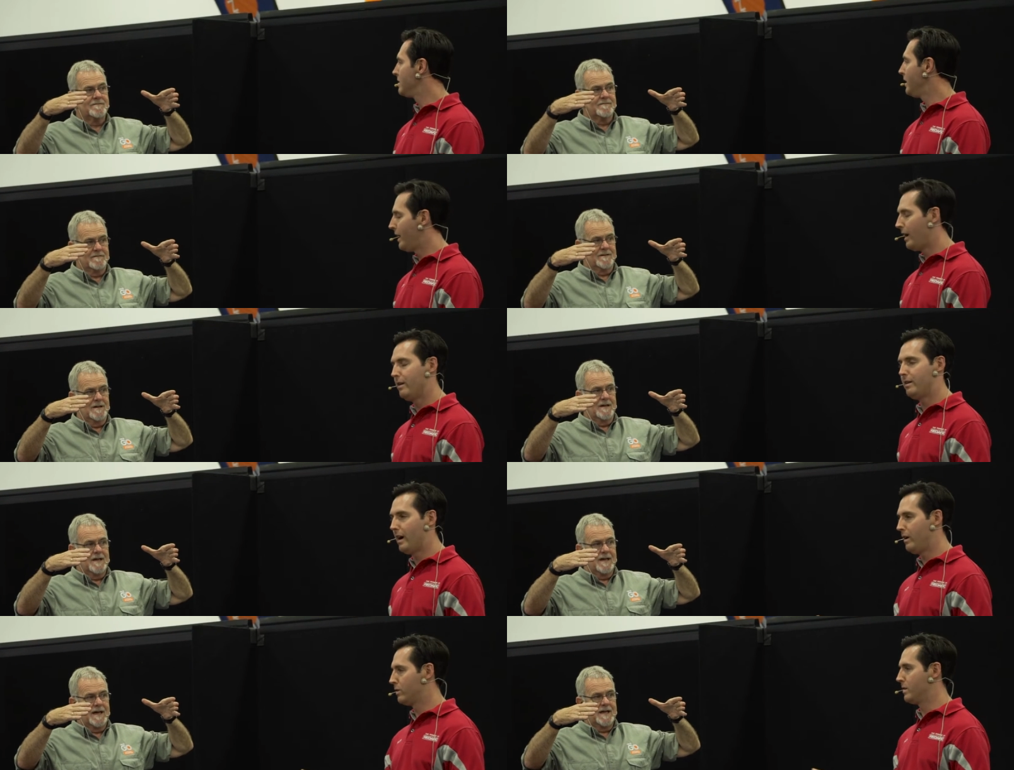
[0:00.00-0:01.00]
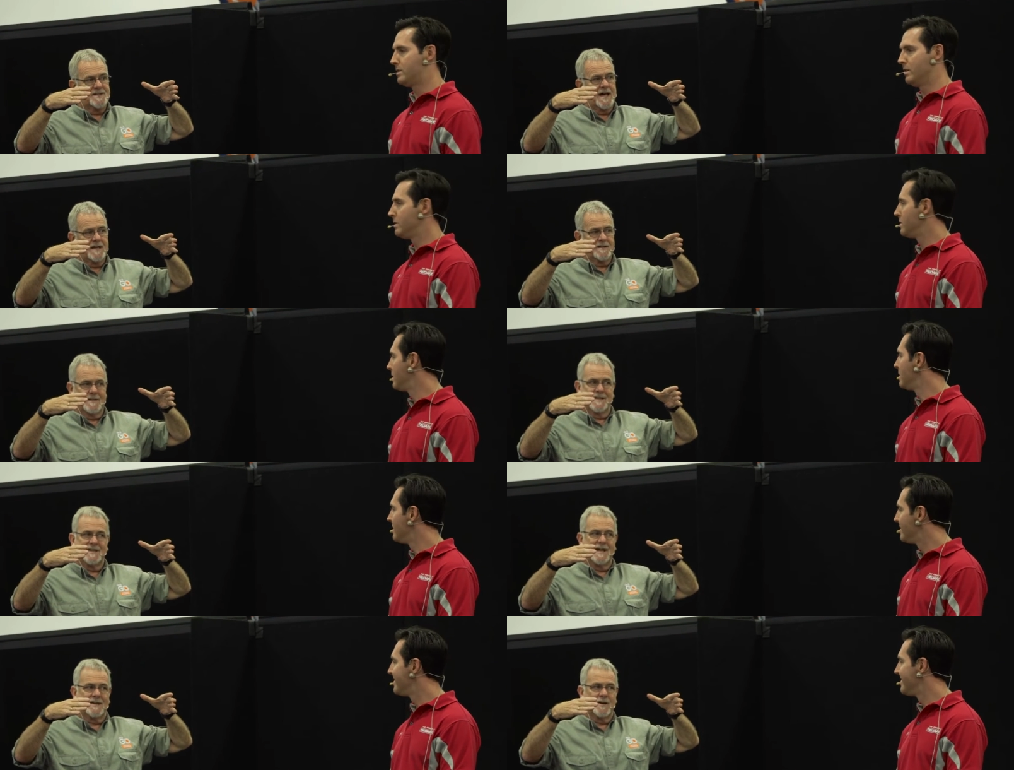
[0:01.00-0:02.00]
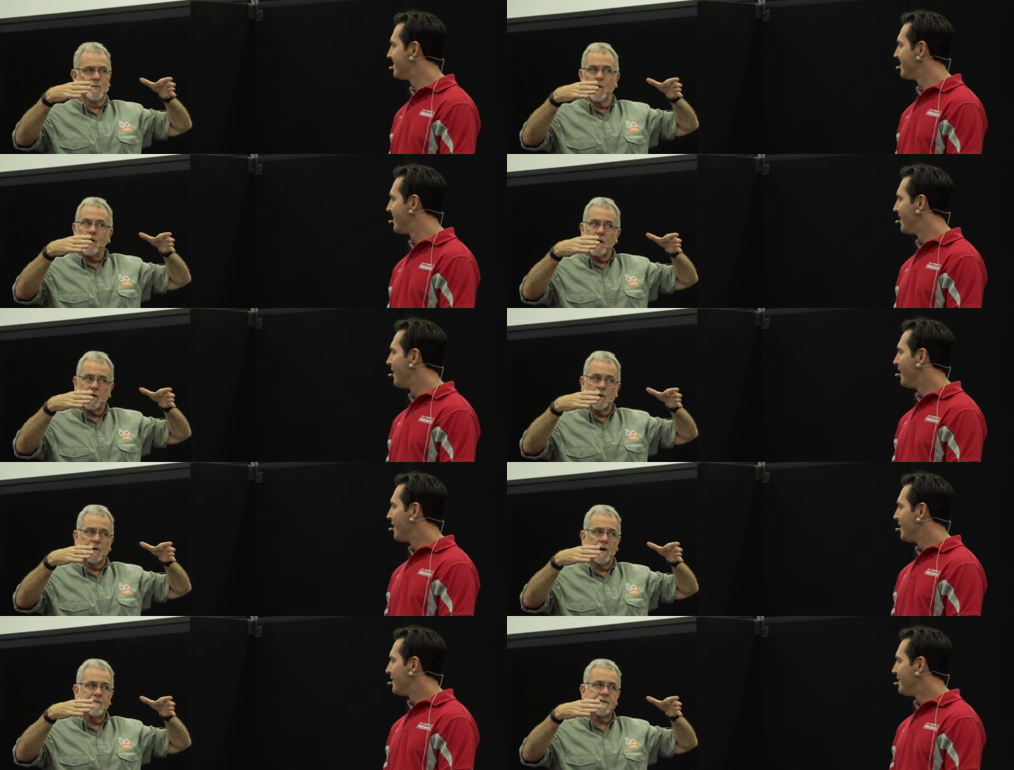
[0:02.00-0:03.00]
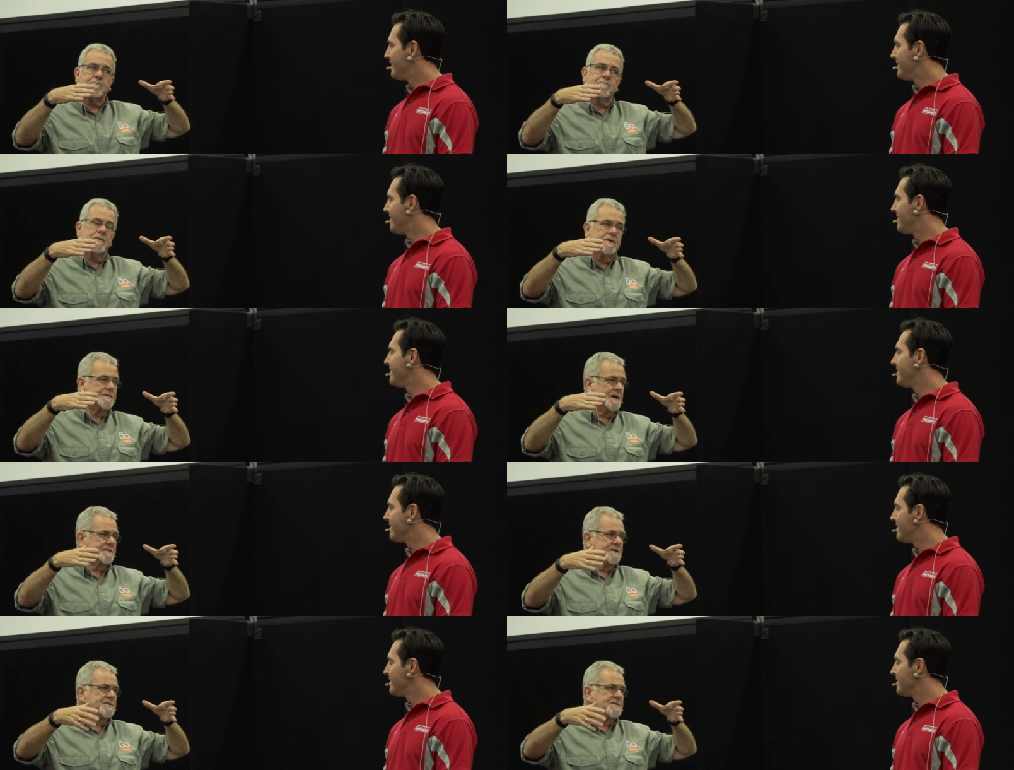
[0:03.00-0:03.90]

Speaker 1: Yeah, no, look. Is that a, is that going to work, or do I have to do I have to